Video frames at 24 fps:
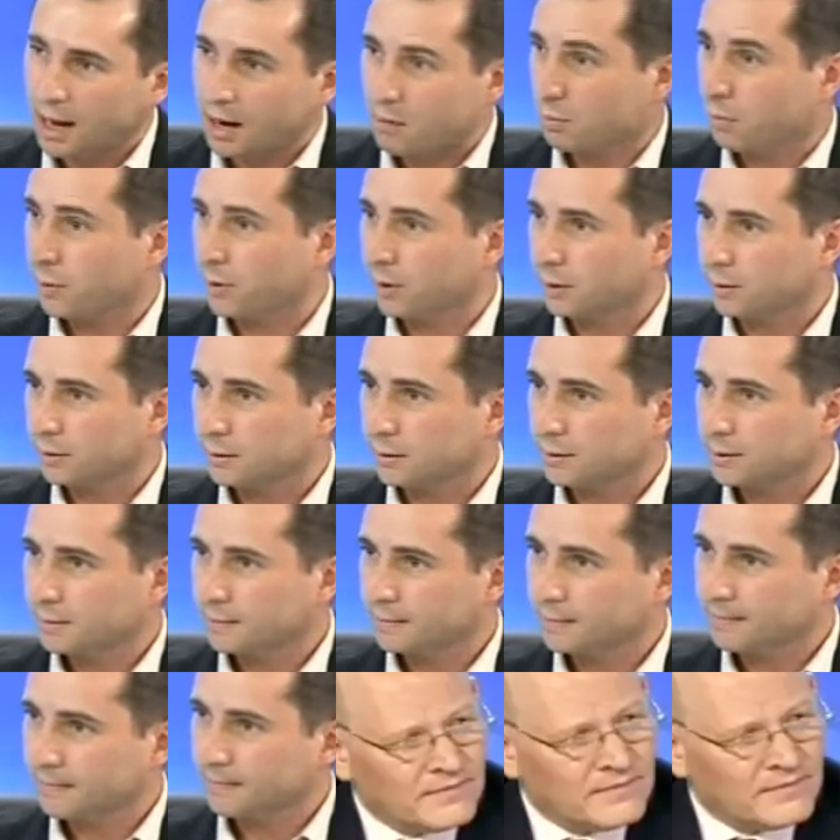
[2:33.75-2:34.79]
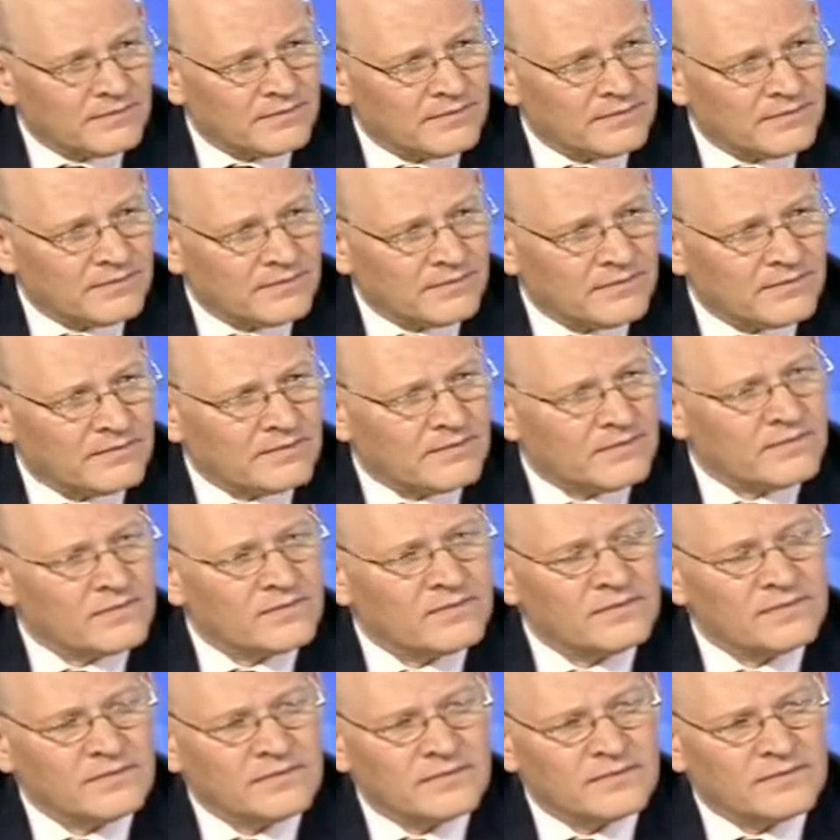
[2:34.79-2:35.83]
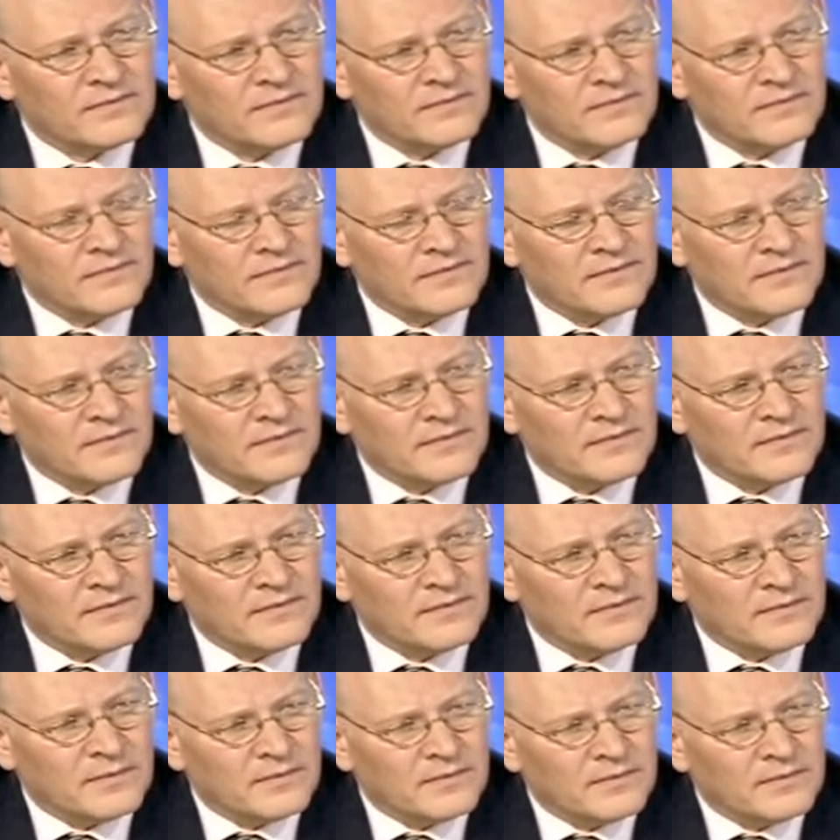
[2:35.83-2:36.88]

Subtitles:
embryos. And the implication, of course, is